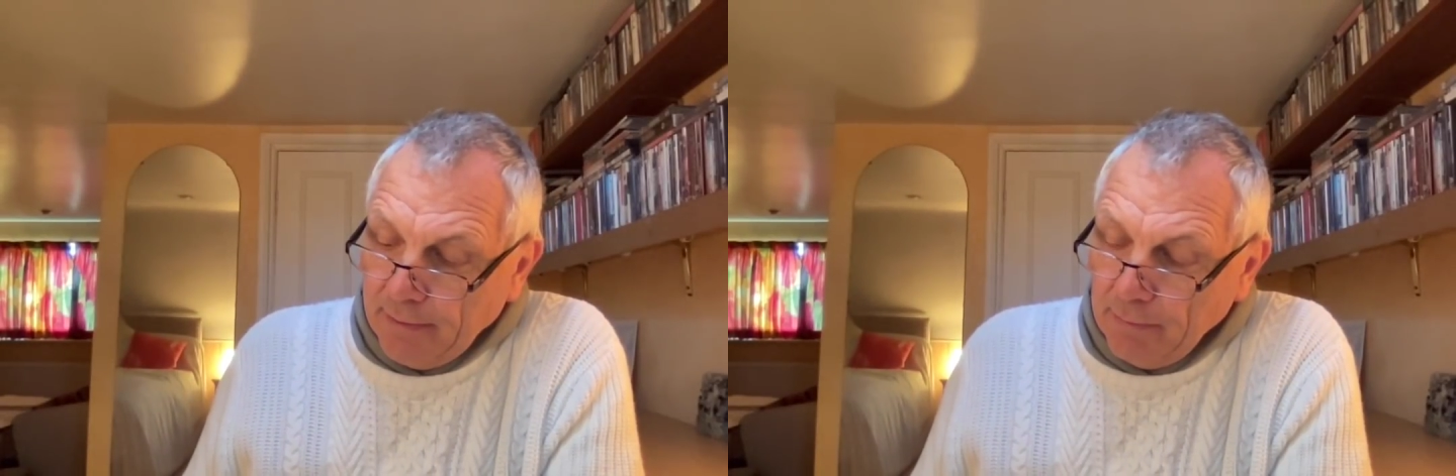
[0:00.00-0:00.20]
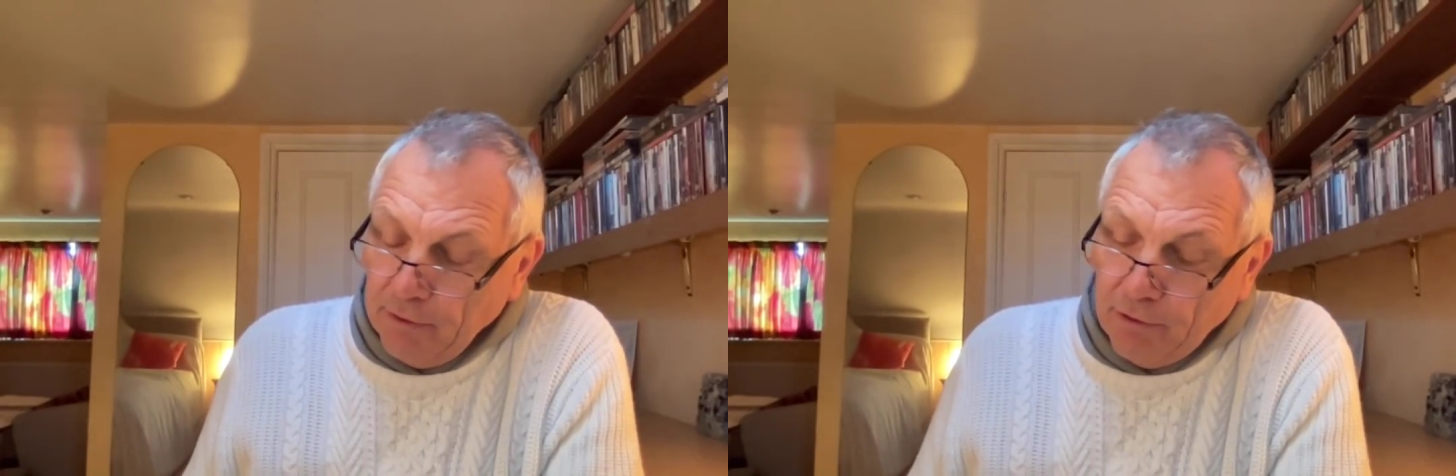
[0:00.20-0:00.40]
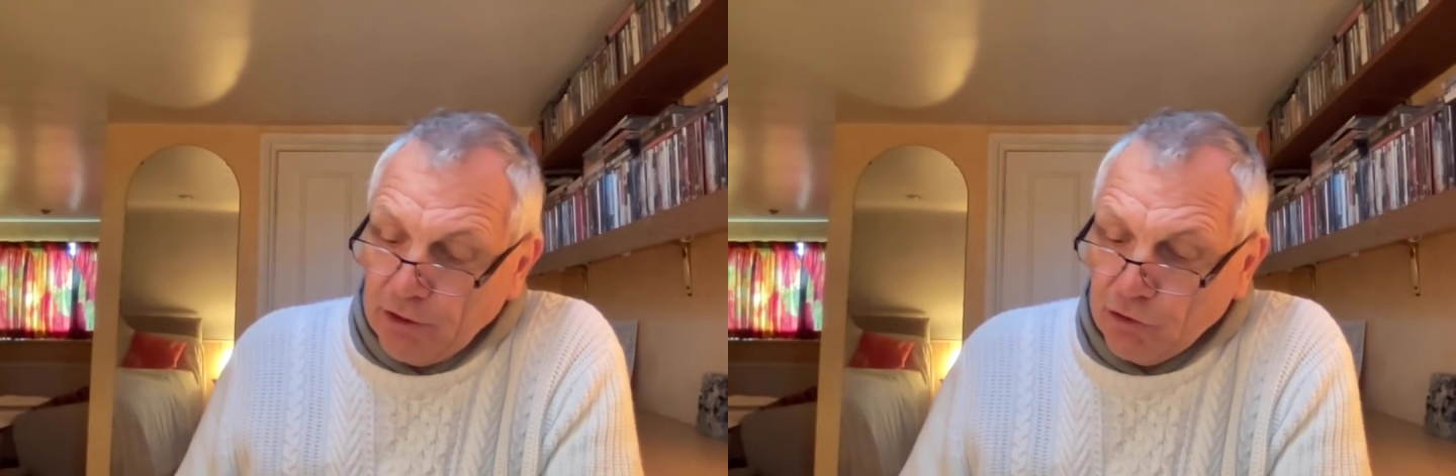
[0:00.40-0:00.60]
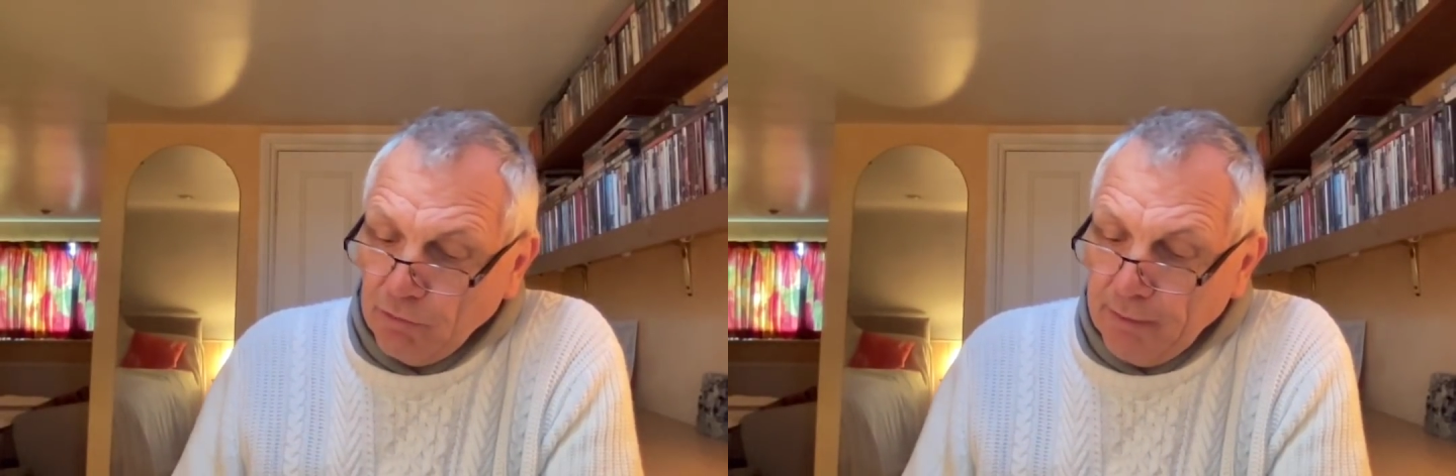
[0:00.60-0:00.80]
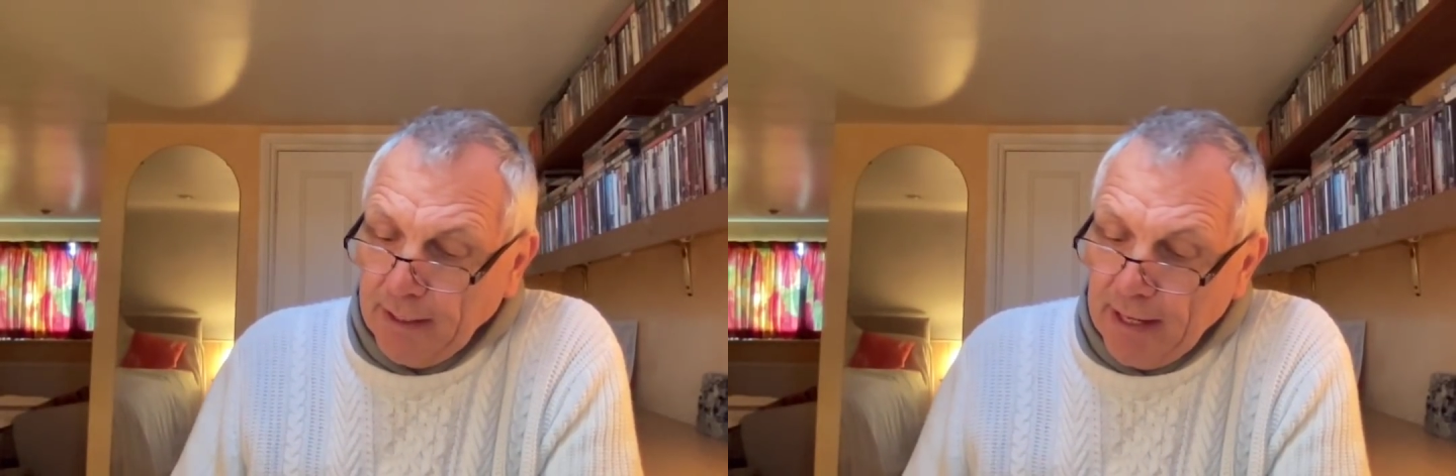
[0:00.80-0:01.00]
But there is
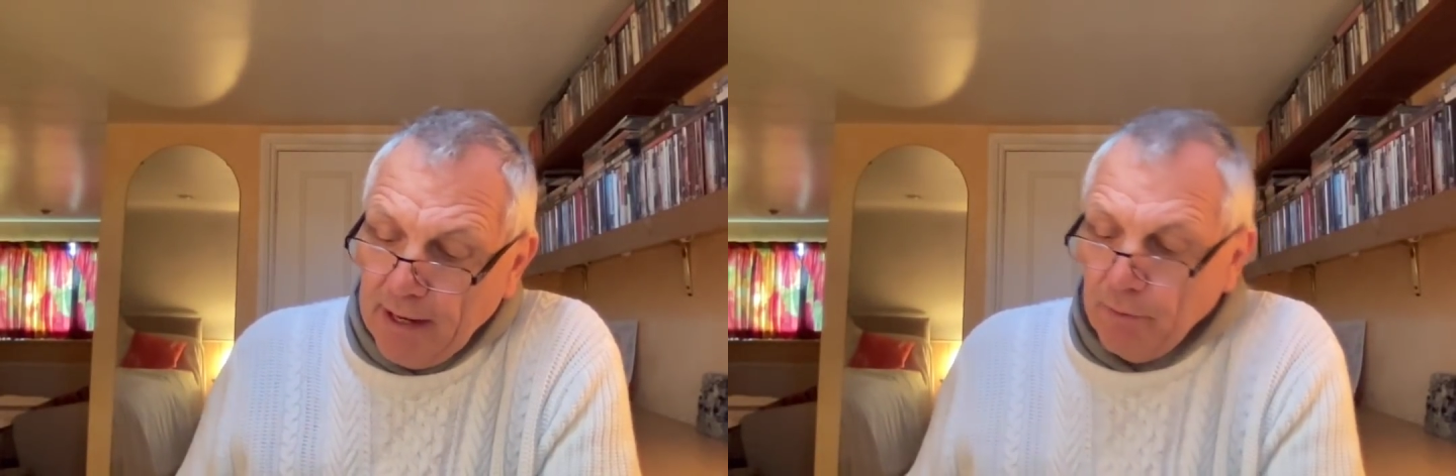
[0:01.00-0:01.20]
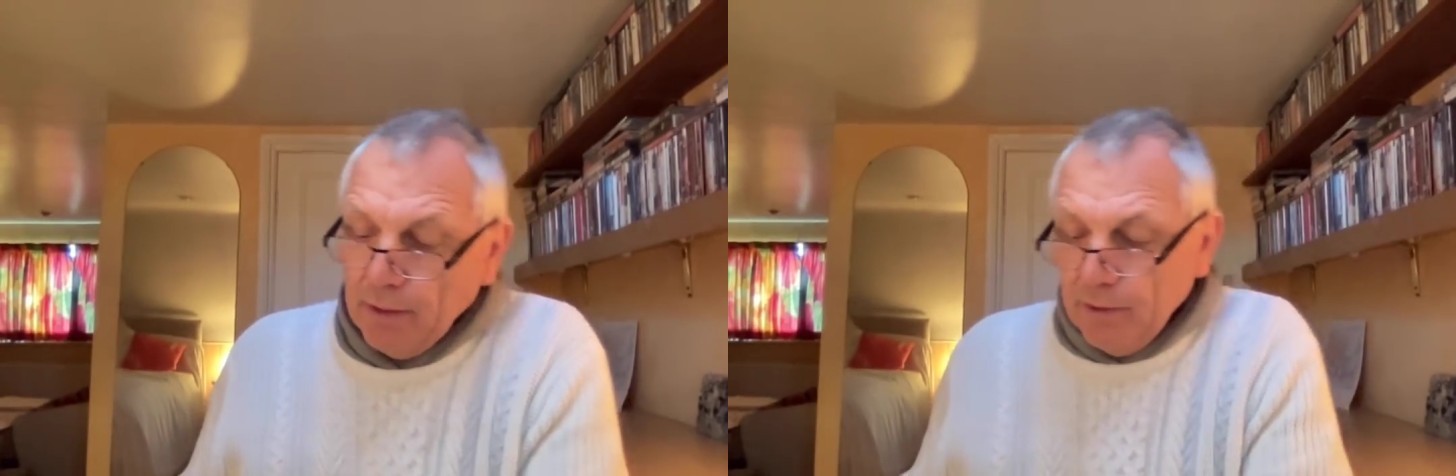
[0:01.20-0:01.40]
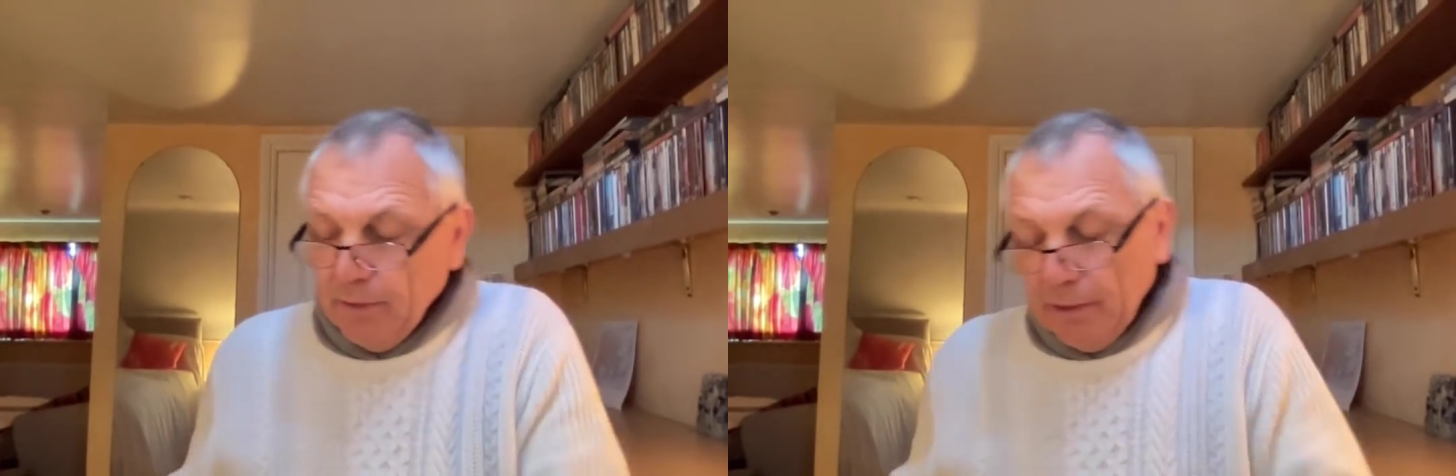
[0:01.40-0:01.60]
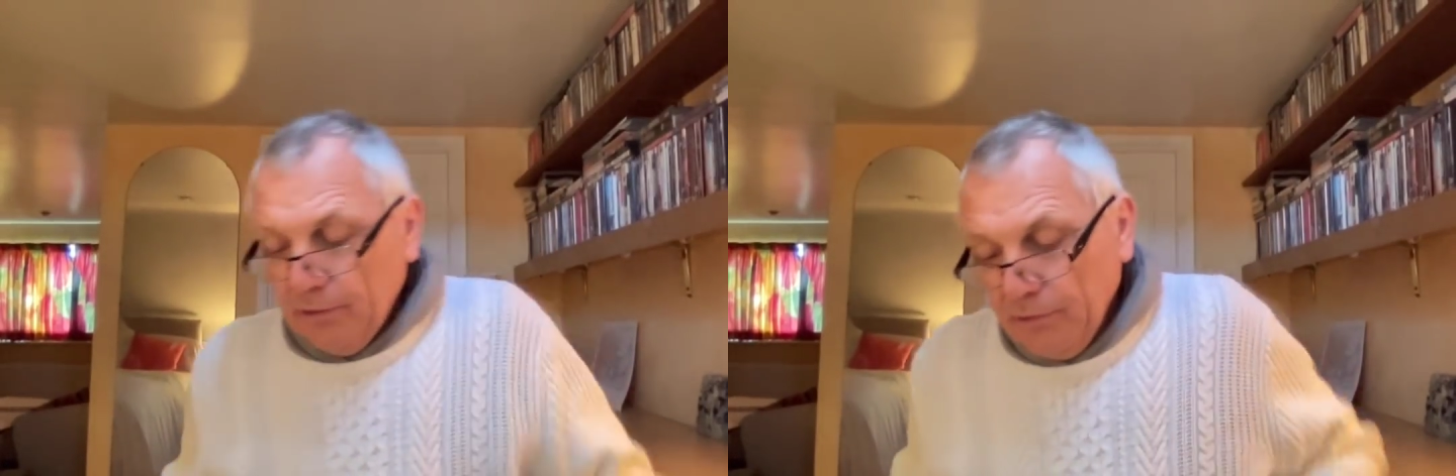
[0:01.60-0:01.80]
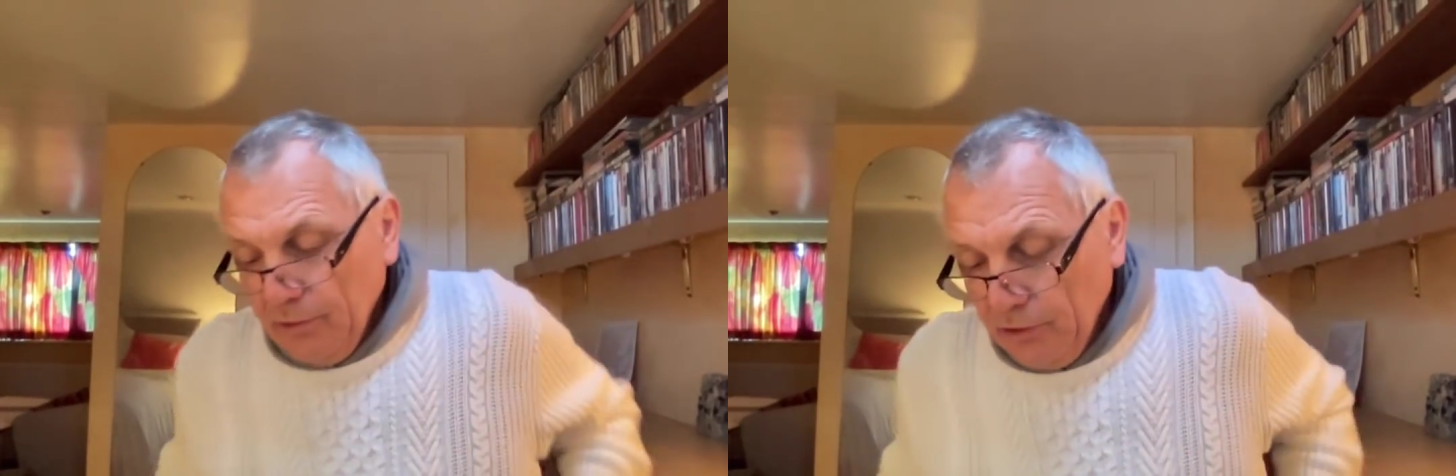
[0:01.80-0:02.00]
somebody here
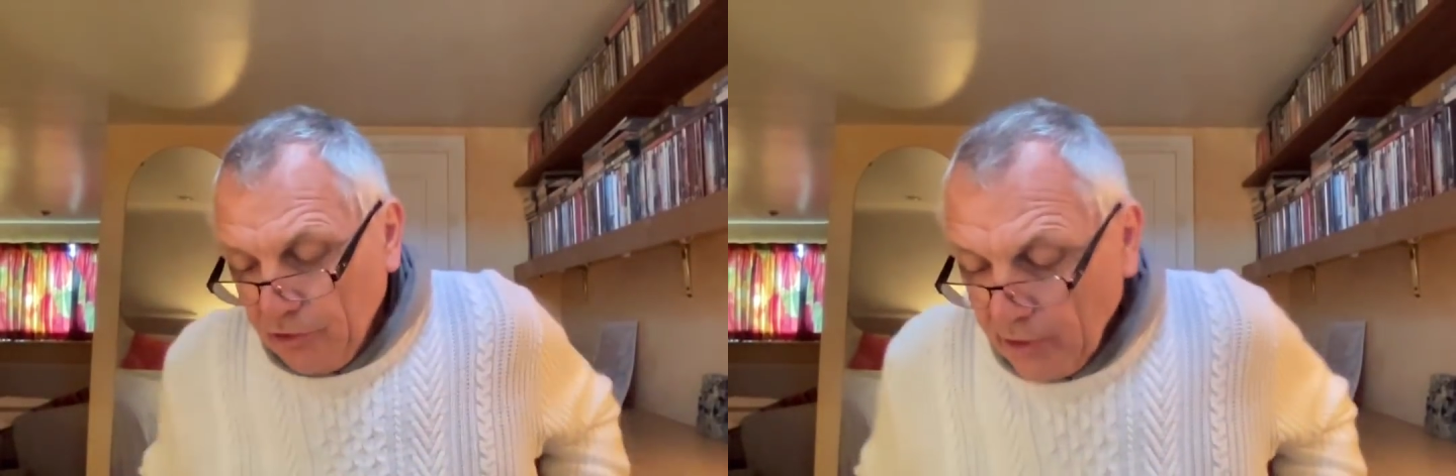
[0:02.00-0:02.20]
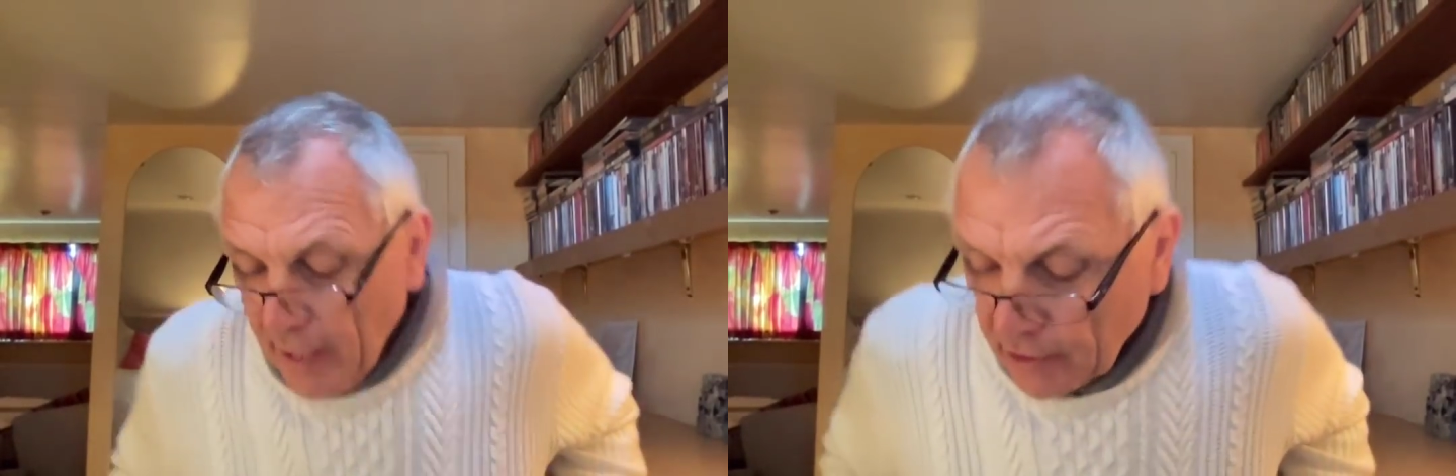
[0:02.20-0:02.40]
with that